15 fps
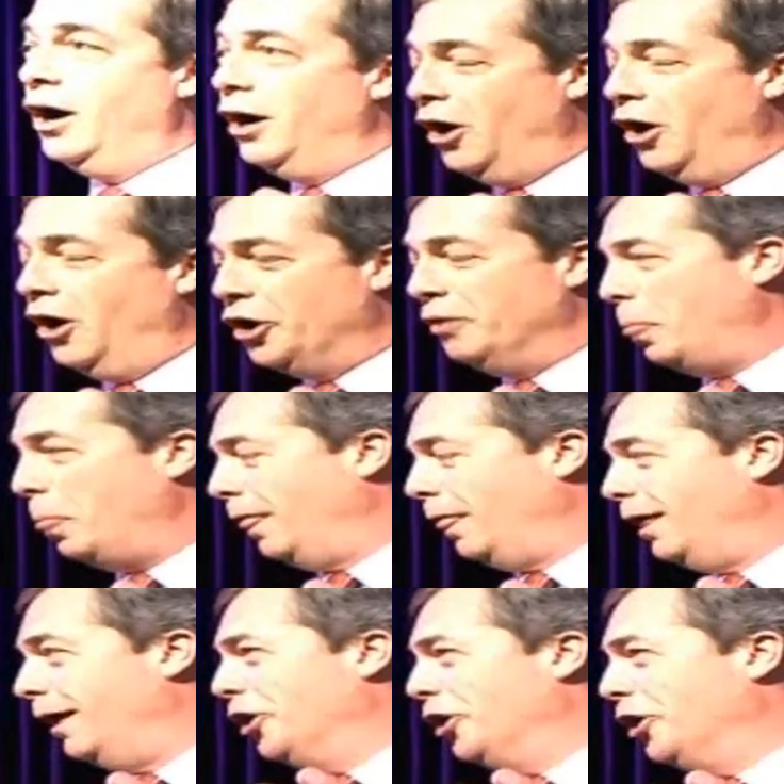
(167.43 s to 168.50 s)
on, a,
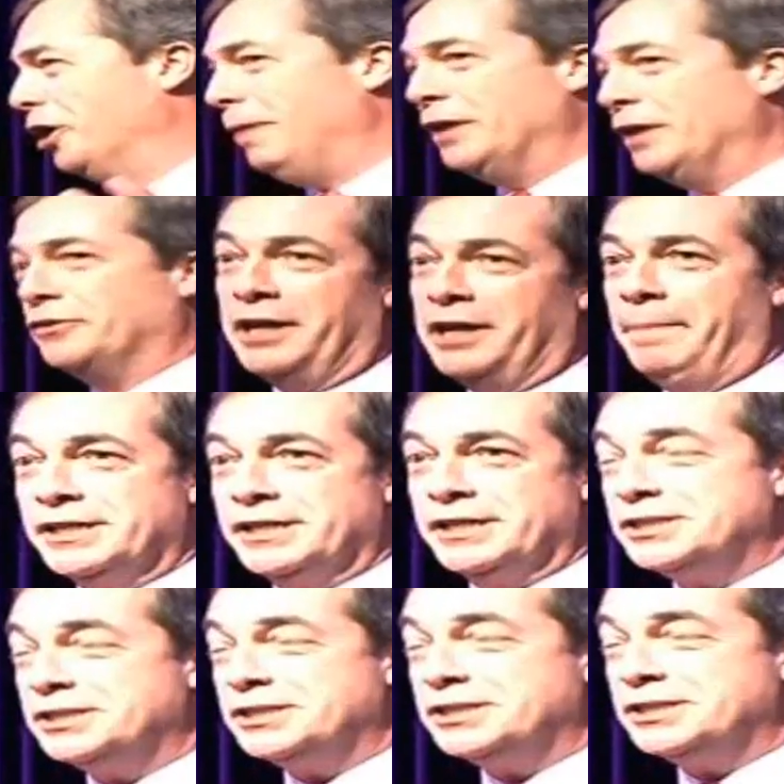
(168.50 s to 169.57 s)
on a monthly
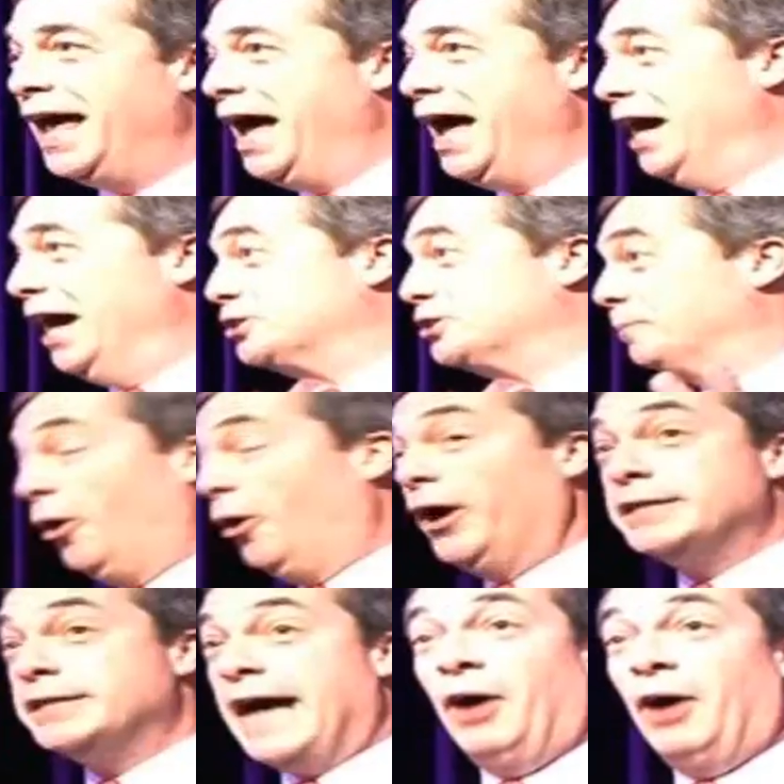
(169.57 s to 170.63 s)
basis uh, to point
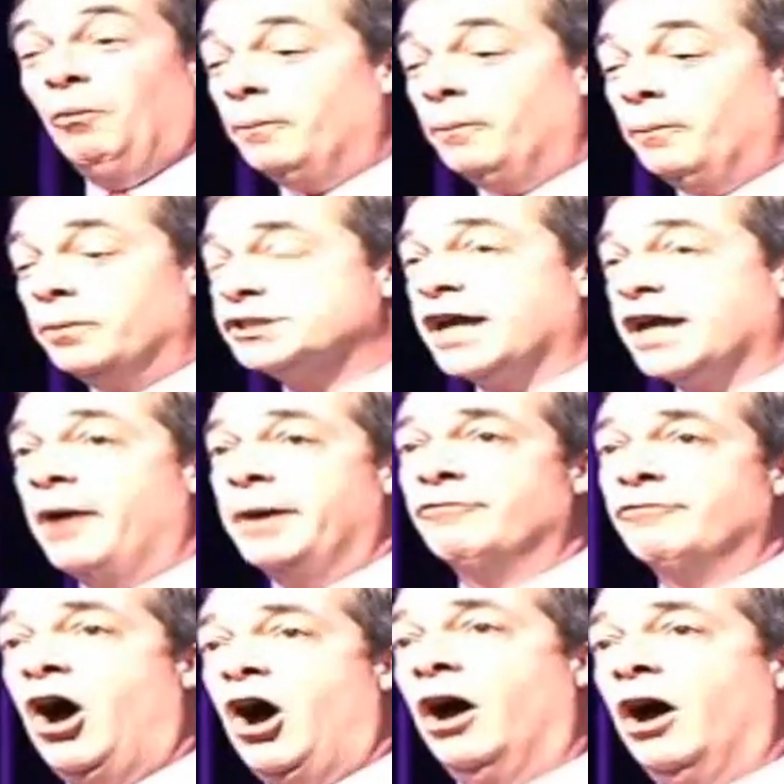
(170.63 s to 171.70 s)
out what was going
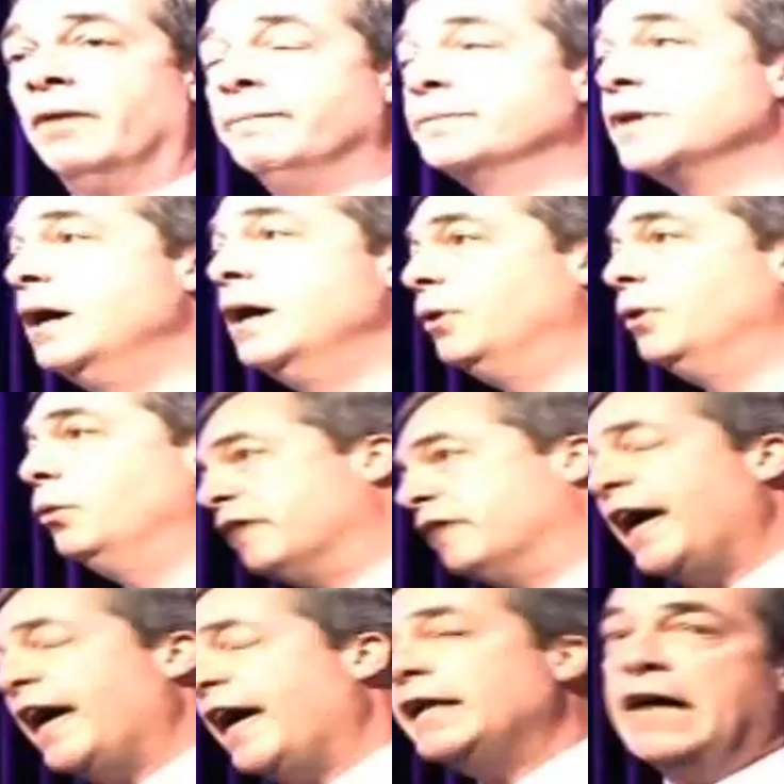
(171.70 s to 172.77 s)
wrong. But what have
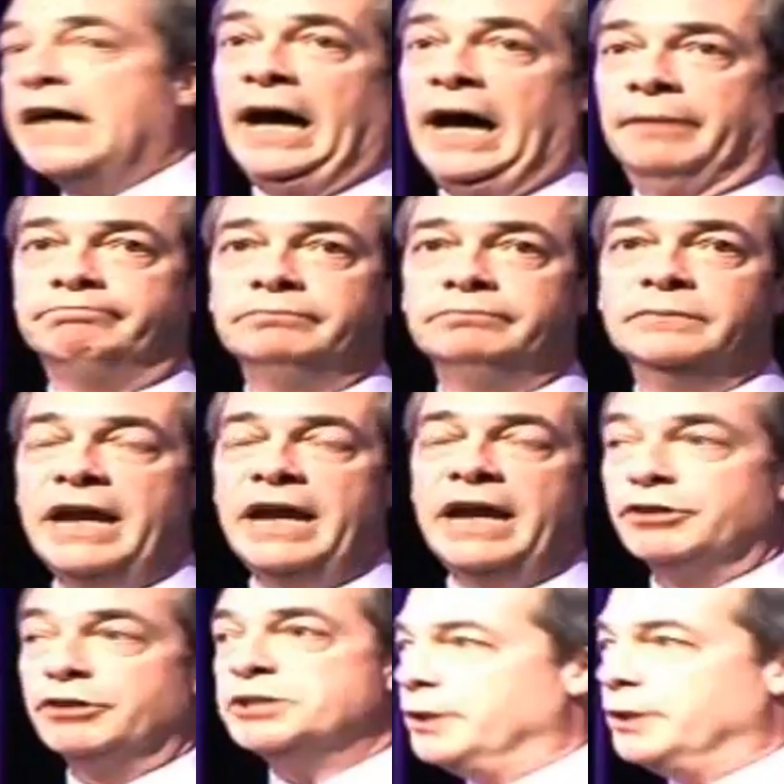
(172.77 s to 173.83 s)
they done in
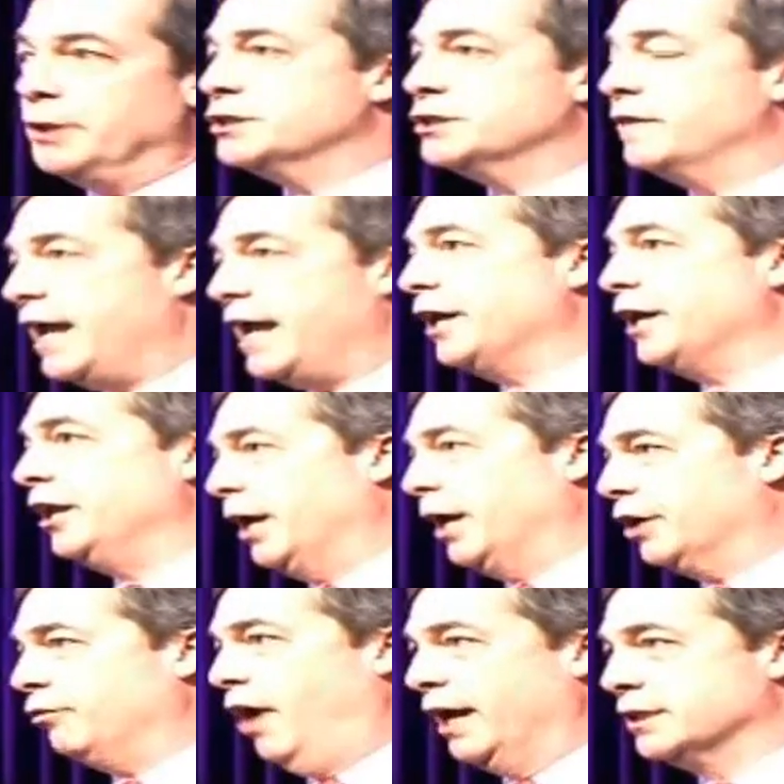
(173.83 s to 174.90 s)
response to the economic
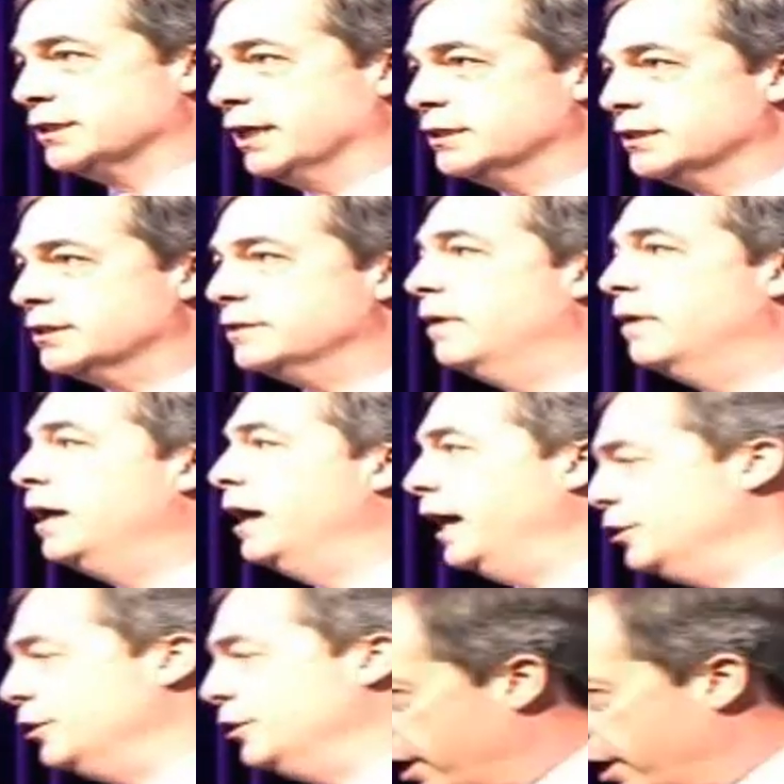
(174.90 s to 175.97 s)
crisis?
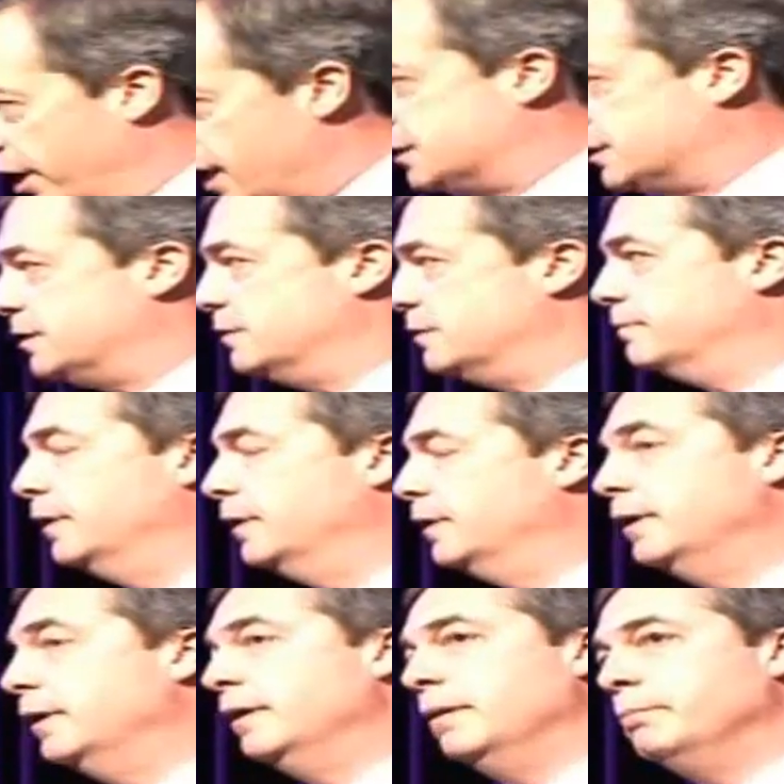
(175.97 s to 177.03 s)
In Greece,
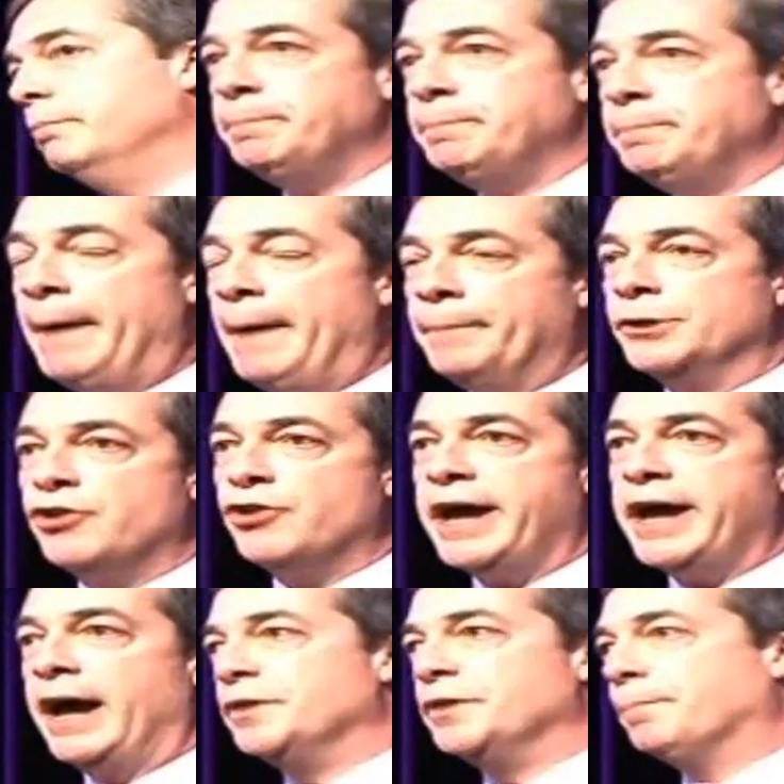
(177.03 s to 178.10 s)
Mr.
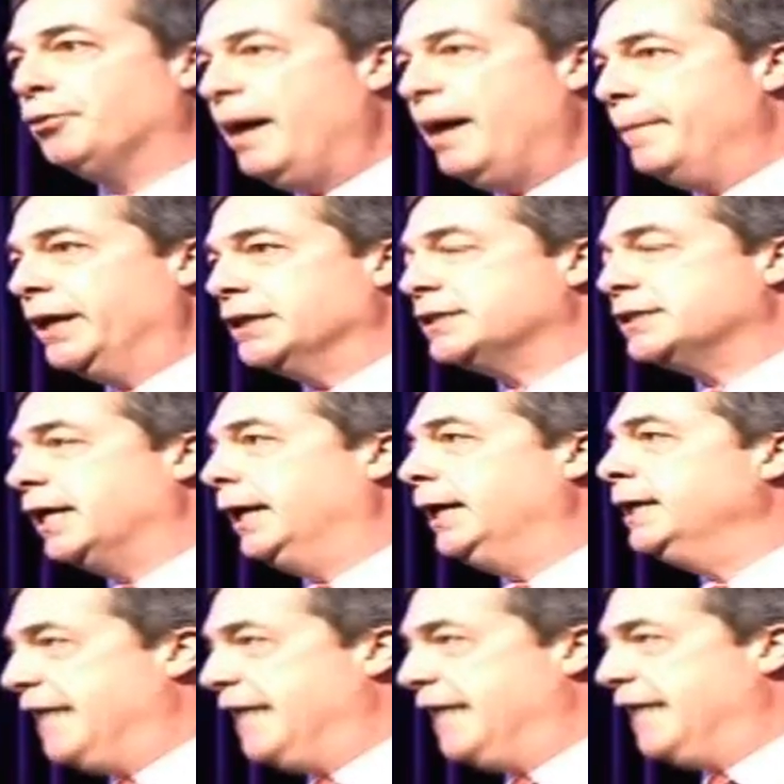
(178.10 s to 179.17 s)
Papandreou, the Prime
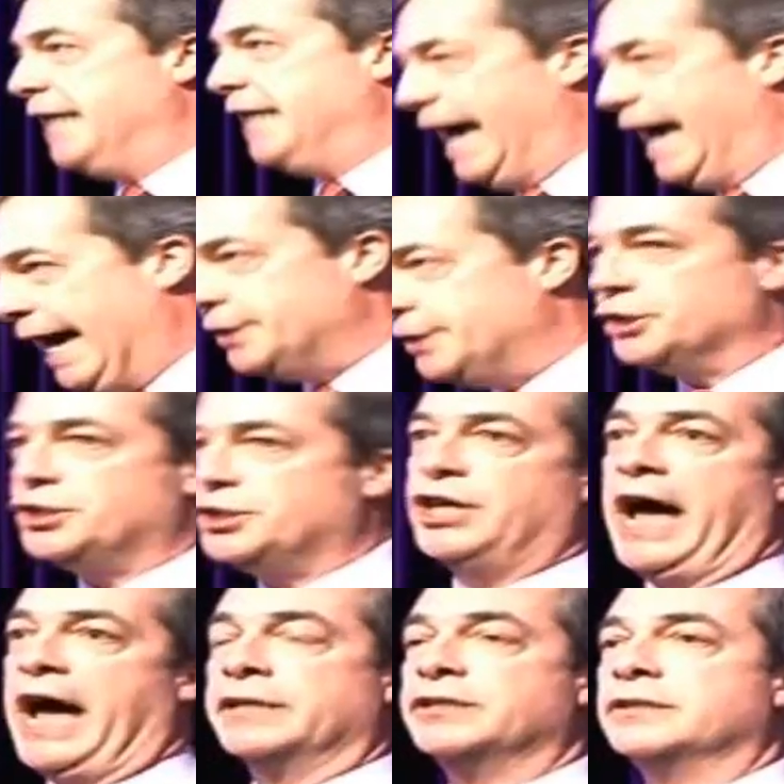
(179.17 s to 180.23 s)
Minister, dared to
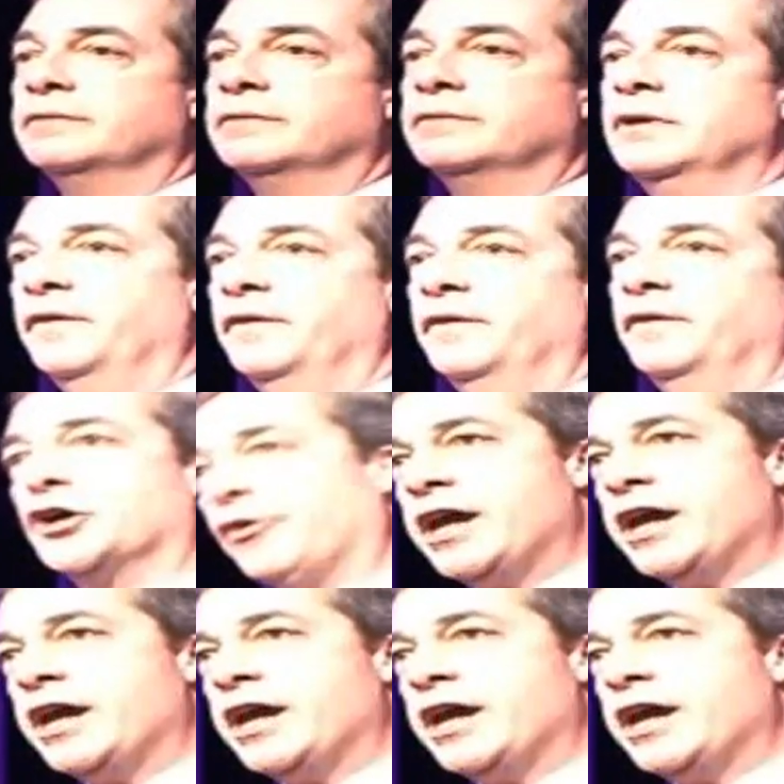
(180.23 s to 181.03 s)
suggest that the Greek